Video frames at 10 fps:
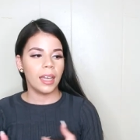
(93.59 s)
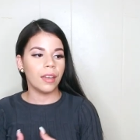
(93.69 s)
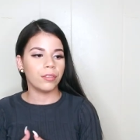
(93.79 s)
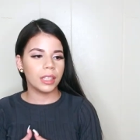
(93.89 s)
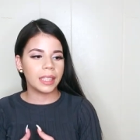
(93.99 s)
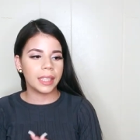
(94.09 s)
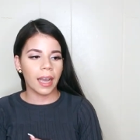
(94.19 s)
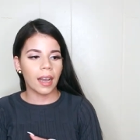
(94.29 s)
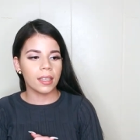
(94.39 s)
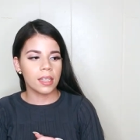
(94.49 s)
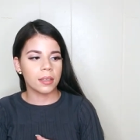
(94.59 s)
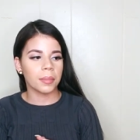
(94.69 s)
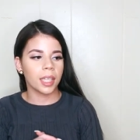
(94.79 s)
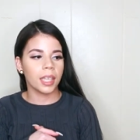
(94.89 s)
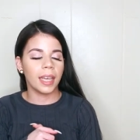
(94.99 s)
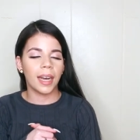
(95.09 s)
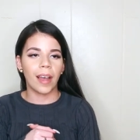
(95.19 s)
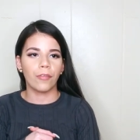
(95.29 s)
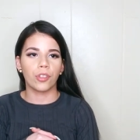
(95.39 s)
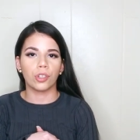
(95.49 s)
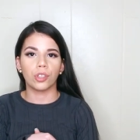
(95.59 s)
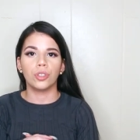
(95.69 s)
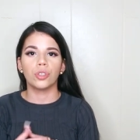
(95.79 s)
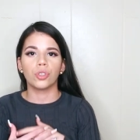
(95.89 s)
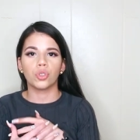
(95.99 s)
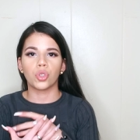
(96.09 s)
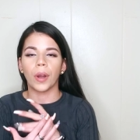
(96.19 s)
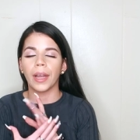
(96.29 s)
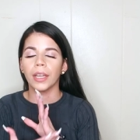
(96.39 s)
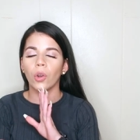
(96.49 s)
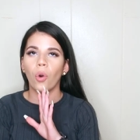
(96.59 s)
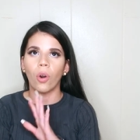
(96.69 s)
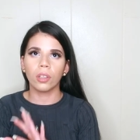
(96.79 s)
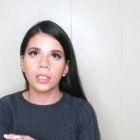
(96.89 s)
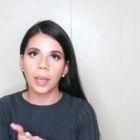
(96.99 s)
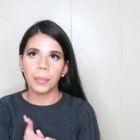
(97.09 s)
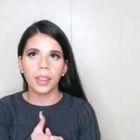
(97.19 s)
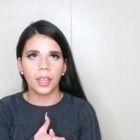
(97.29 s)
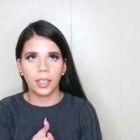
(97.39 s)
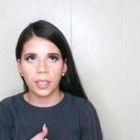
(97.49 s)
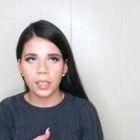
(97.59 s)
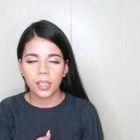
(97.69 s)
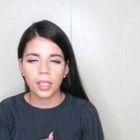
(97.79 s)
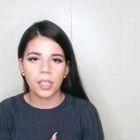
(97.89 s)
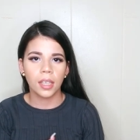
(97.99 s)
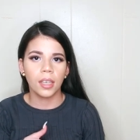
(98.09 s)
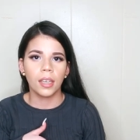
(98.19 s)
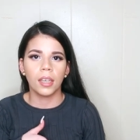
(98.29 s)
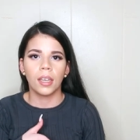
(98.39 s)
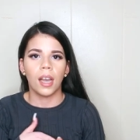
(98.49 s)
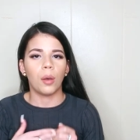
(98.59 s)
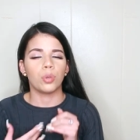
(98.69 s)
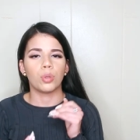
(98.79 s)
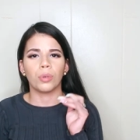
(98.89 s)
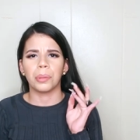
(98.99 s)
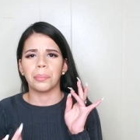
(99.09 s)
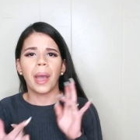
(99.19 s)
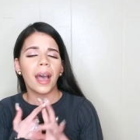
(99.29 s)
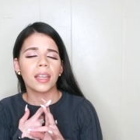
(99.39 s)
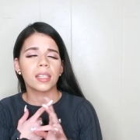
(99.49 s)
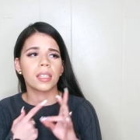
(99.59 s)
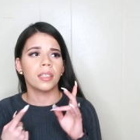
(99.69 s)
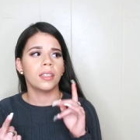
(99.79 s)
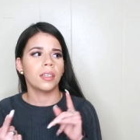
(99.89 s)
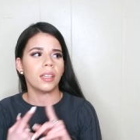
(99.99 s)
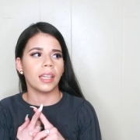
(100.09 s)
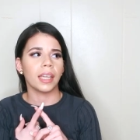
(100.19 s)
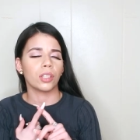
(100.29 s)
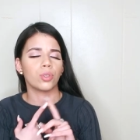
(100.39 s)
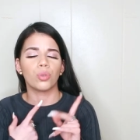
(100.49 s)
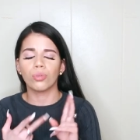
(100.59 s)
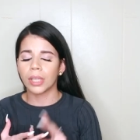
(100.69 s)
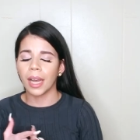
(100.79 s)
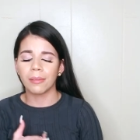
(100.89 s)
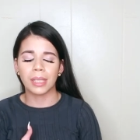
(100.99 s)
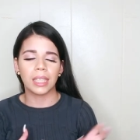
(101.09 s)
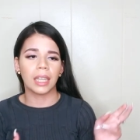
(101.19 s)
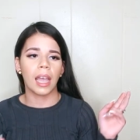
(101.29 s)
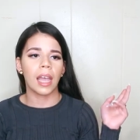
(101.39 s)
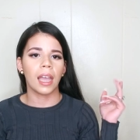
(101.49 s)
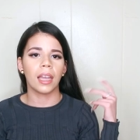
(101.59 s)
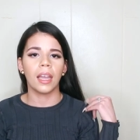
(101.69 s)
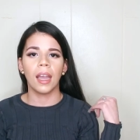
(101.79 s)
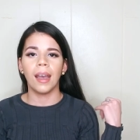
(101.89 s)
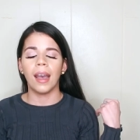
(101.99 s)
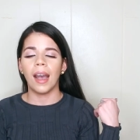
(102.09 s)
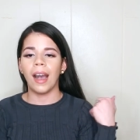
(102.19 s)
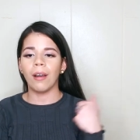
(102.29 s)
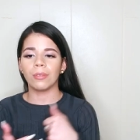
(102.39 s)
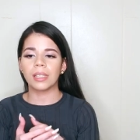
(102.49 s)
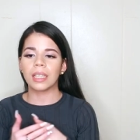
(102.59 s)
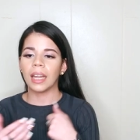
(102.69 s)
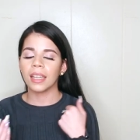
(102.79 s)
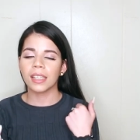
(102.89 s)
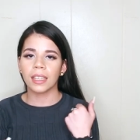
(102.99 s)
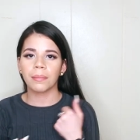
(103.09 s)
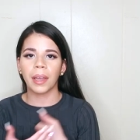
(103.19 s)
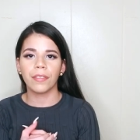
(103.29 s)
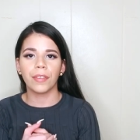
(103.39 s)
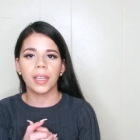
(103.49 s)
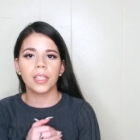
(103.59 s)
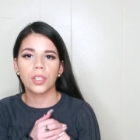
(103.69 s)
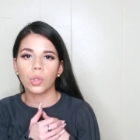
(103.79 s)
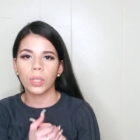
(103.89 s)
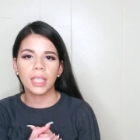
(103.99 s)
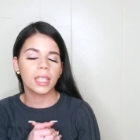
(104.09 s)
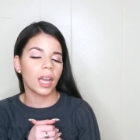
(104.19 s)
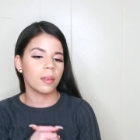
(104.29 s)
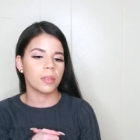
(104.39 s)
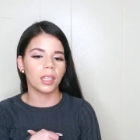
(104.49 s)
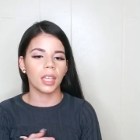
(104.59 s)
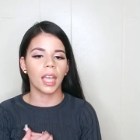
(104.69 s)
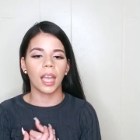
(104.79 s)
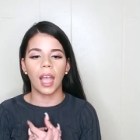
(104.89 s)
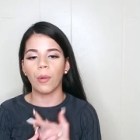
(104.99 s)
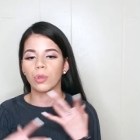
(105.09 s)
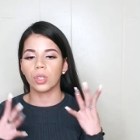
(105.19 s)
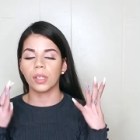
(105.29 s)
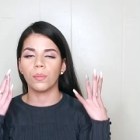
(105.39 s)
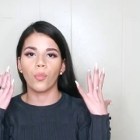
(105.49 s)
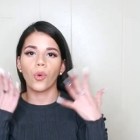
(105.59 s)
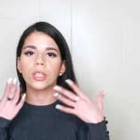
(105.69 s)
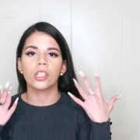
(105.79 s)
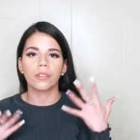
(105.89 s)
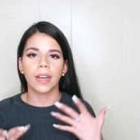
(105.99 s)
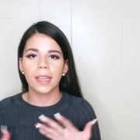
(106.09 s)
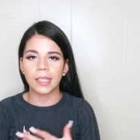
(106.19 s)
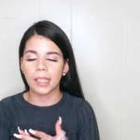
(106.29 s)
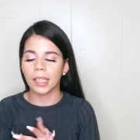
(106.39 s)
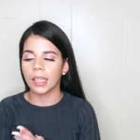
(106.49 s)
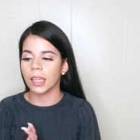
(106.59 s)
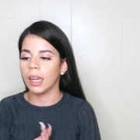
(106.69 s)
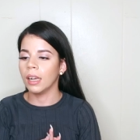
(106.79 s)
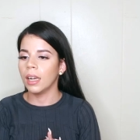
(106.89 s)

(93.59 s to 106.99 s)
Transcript: it really got to me and after trying all type of things i was doing mask like two times a day i was cleansing my face three times a day i was moisturizing